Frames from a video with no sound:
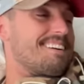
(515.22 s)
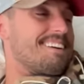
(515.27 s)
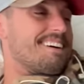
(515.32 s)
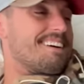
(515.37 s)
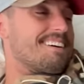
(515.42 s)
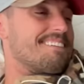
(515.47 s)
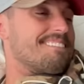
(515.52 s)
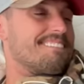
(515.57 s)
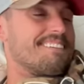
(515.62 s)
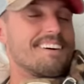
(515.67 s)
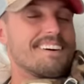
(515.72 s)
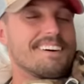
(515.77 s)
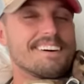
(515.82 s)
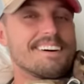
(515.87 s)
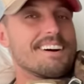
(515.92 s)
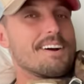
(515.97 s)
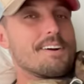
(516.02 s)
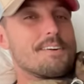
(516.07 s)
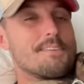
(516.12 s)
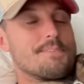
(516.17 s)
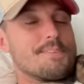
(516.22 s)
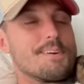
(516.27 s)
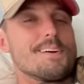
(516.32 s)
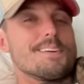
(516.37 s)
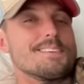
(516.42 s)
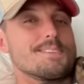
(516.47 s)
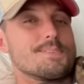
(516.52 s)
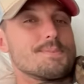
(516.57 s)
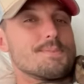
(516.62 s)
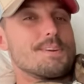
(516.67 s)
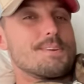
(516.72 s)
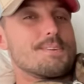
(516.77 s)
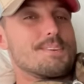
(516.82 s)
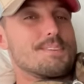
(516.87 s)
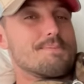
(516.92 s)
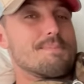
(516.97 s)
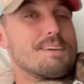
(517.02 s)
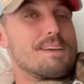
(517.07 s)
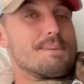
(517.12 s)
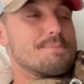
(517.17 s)
of uh, our first week
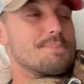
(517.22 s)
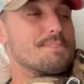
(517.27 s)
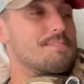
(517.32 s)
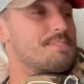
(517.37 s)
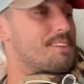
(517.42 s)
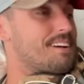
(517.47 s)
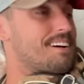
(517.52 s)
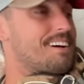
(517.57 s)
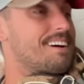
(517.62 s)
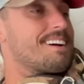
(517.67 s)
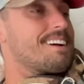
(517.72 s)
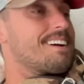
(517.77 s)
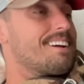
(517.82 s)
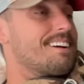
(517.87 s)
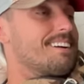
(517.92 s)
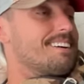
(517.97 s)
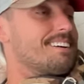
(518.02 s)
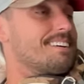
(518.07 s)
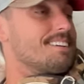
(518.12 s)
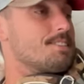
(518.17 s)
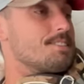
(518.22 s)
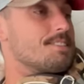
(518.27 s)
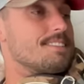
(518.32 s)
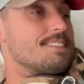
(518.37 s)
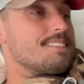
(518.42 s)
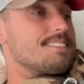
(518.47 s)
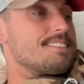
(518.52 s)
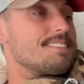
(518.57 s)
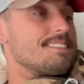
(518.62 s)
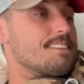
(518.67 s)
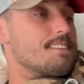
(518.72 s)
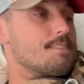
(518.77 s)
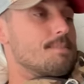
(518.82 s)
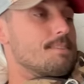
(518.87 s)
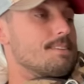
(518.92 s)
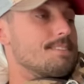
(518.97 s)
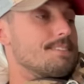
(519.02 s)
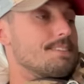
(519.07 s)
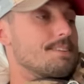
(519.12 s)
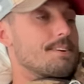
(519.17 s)
with Maple vlog. She's the
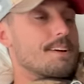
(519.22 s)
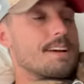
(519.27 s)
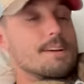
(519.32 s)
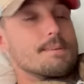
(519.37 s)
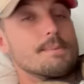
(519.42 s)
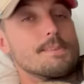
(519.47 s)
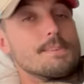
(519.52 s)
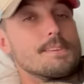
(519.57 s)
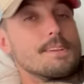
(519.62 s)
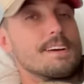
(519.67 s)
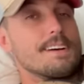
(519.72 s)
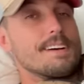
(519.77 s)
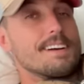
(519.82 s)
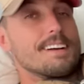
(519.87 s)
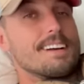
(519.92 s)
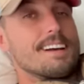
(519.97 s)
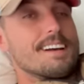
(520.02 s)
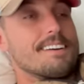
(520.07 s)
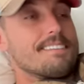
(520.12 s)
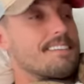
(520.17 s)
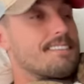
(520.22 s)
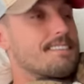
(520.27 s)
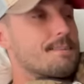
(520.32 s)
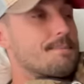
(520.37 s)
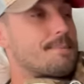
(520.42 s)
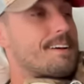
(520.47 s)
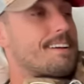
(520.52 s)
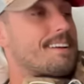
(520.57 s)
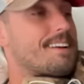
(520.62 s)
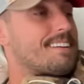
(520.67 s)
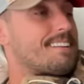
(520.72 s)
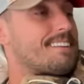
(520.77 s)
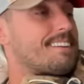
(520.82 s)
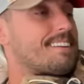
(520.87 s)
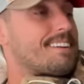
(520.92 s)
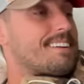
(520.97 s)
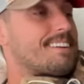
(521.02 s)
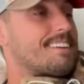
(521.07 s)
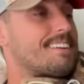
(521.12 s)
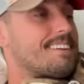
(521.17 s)
most incredible dog I've ever met, I
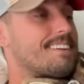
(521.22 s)
think.